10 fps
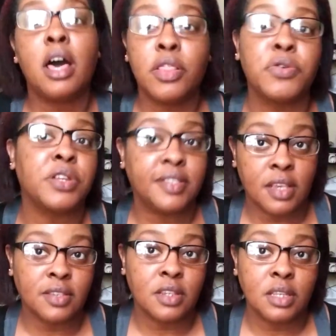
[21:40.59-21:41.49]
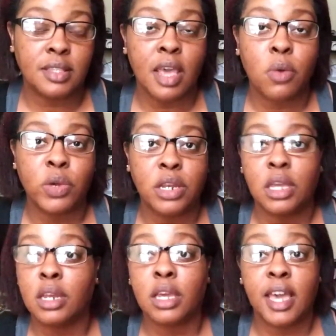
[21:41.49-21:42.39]
other necessities that we
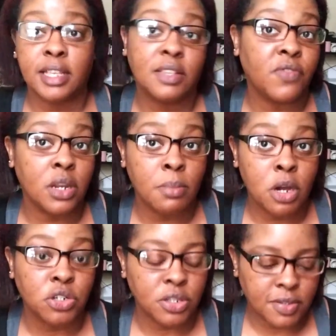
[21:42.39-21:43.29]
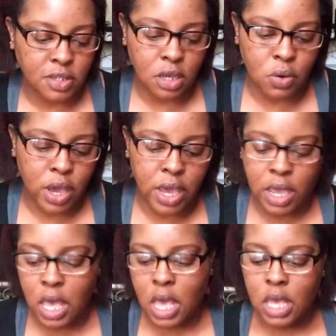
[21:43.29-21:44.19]
need in case of an emergency, okay?